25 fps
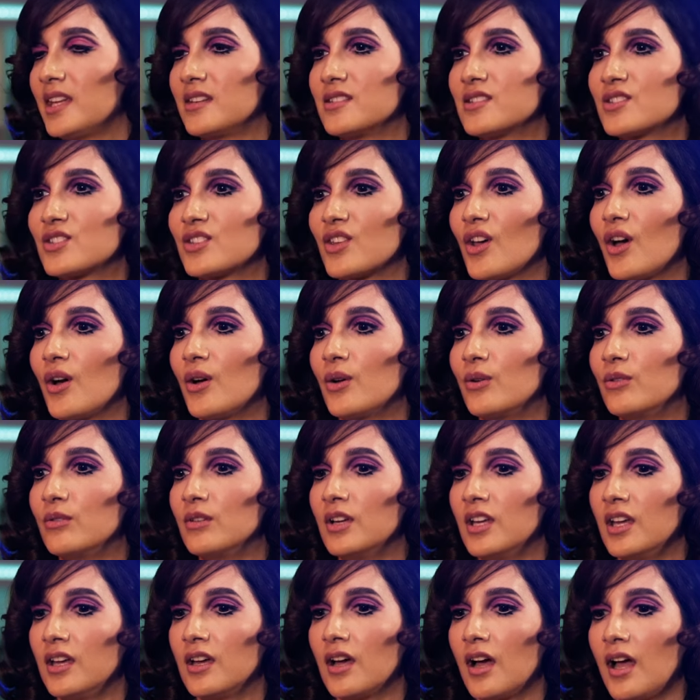And so,
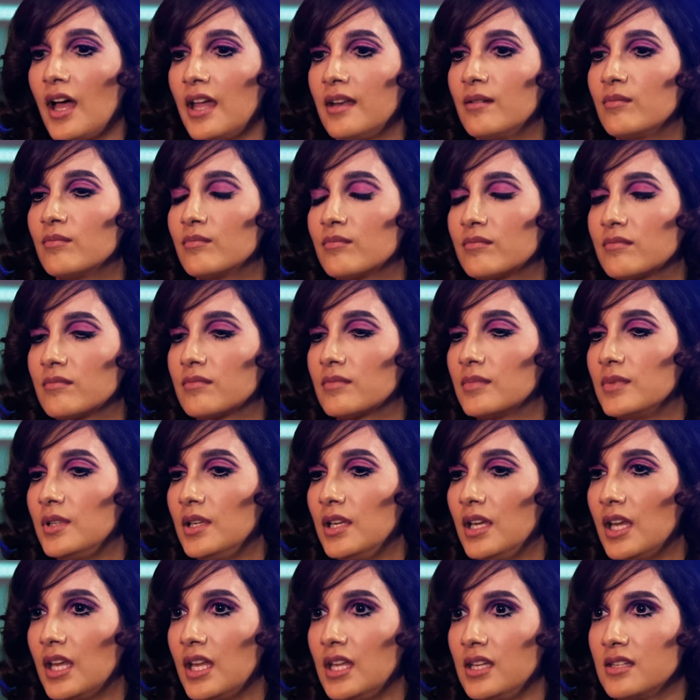and
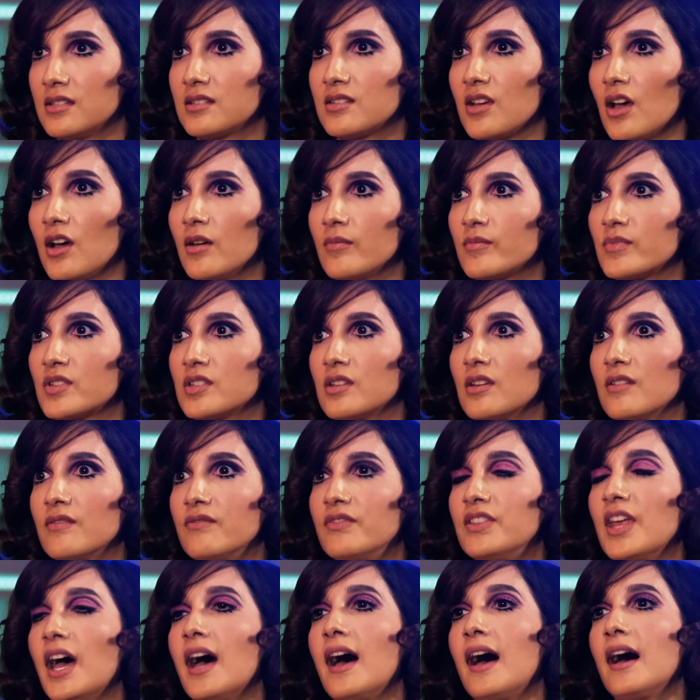in terms
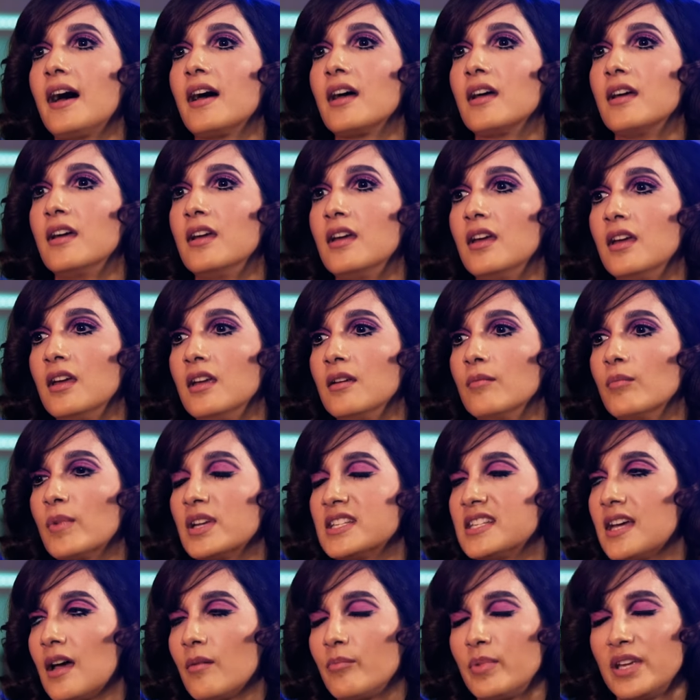of that, my
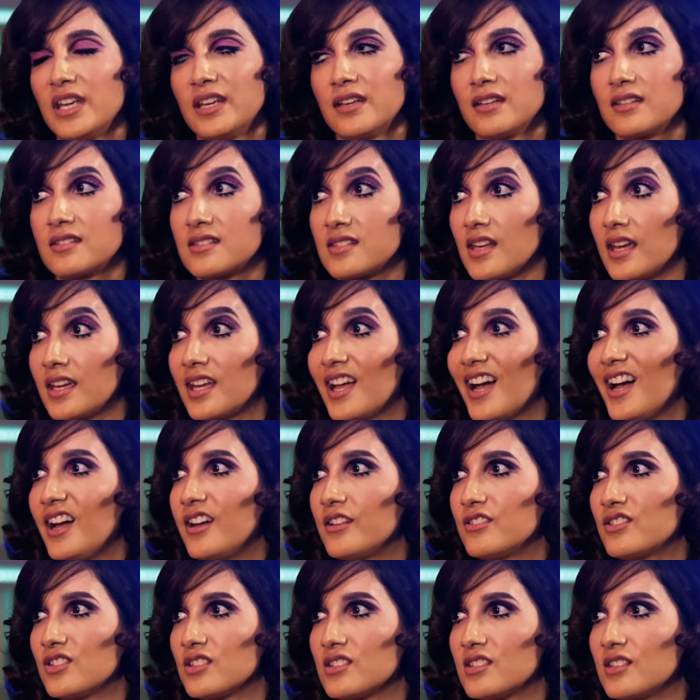dad being a
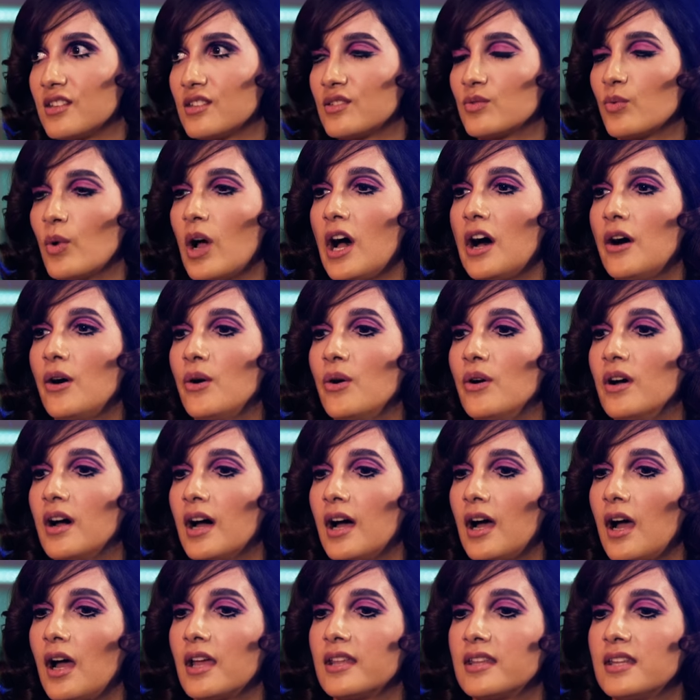psychiatrist as well,
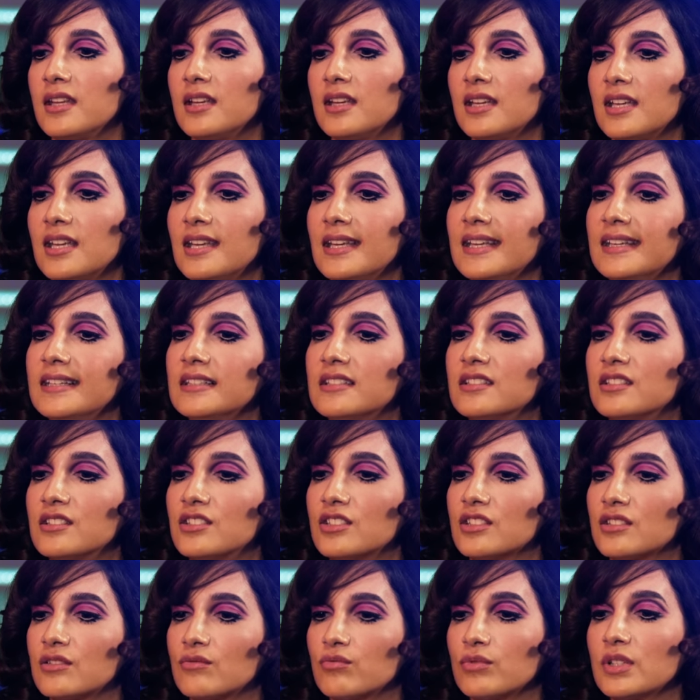I think he's
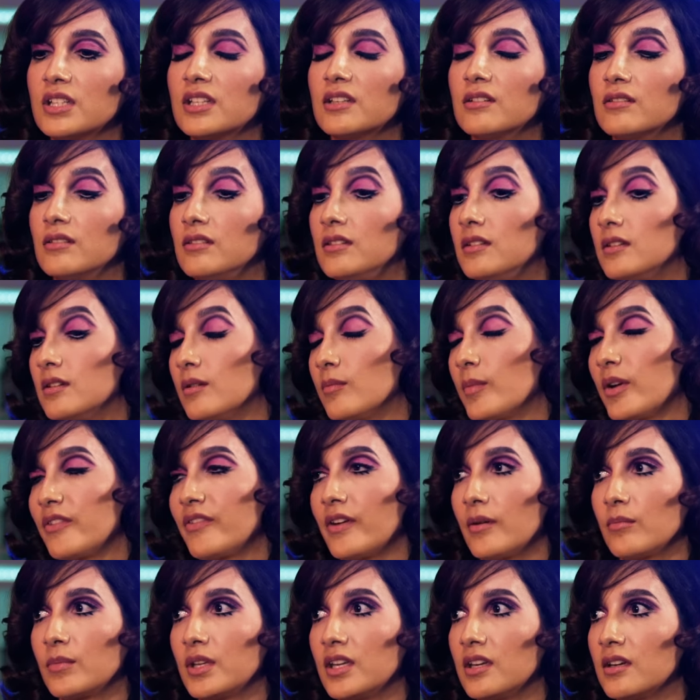just really, you know, my
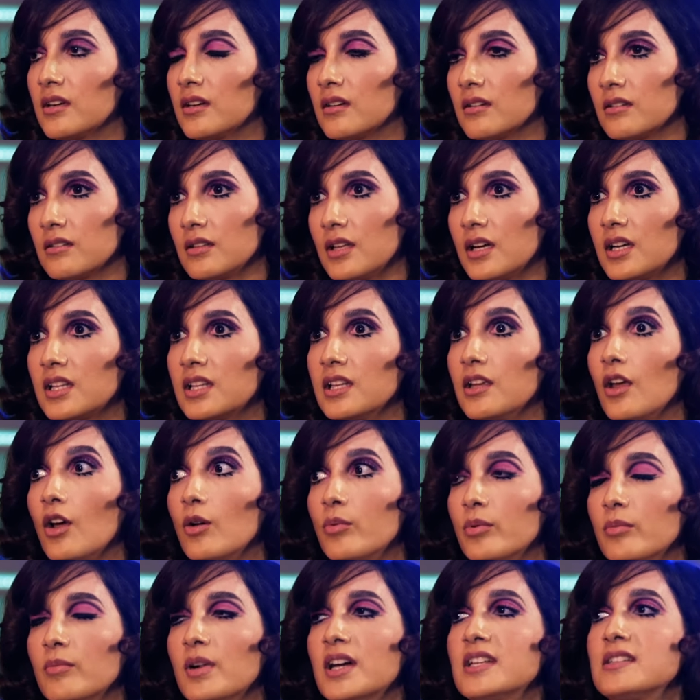family are luckily
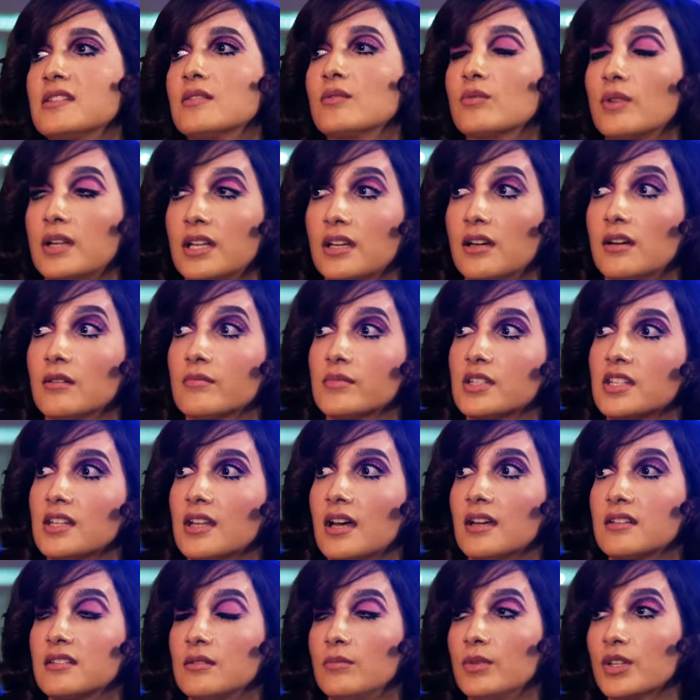open-minded when it comes to
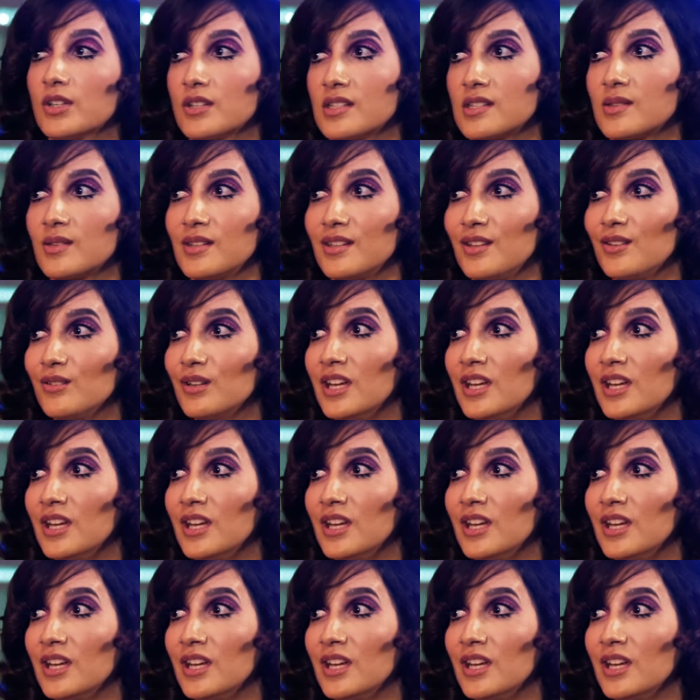that, to be honest with you.